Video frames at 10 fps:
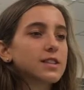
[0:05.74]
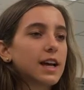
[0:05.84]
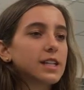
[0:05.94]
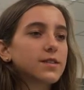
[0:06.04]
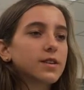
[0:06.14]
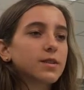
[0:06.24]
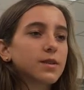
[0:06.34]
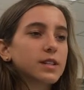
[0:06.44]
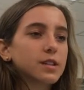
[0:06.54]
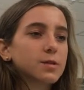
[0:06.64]
scientific
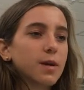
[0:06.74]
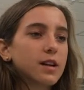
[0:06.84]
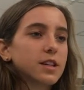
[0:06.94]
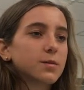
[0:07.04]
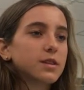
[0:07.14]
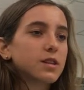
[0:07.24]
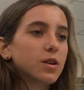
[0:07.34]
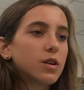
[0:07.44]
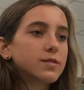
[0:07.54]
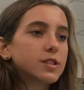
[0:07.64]
research project with the
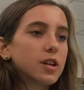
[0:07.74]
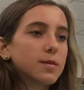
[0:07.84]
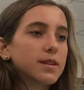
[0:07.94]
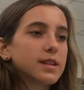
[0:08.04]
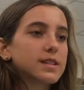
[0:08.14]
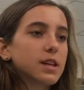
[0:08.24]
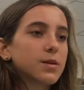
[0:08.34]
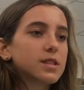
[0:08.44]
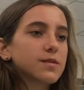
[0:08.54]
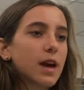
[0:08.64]
goal of determining the
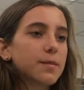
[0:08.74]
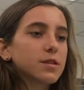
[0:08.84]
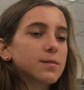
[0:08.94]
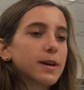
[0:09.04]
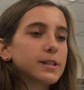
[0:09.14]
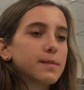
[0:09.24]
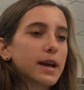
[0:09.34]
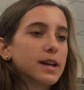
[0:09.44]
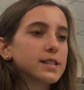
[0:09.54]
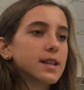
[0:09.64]
sequence of chemical base
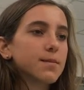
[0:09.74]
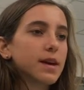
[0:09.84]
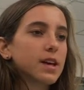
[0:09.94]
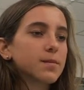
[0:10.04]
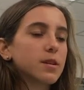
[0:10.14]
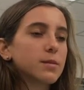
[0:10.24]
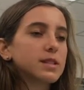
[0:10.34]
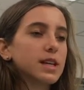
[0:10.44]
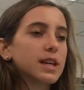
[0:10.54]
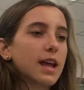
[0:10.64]
pairs that make up human
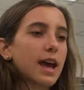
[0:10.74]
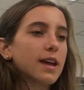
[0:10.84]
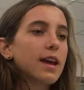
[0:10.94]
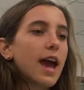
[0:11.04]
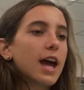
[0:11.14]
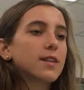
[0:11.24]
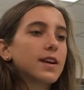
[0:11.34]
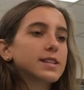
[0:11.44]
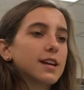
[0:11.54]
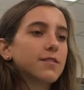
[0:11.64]
DNA, and of
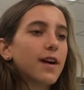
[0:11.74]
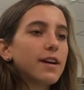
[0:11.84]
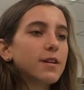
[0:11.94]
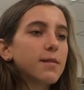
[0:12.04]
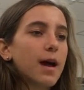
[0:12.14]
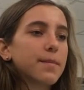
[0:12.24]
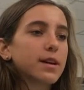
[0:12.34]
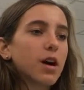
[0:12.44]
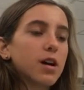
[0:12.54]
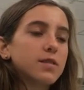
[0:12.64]
identifying or
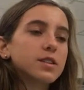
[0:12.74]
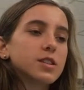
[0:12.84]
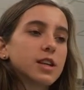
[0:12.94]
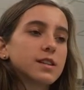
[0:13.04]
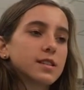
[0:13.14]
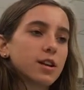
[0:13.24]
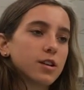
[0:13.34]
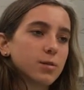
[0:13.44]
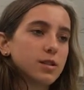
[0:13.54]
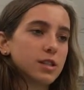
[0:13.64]
mapping all of the genes in our
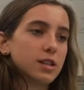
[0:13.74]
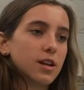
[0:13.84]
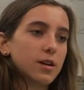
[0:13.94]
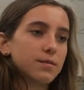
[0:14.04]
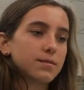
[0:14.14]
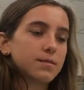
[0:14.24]
human genome.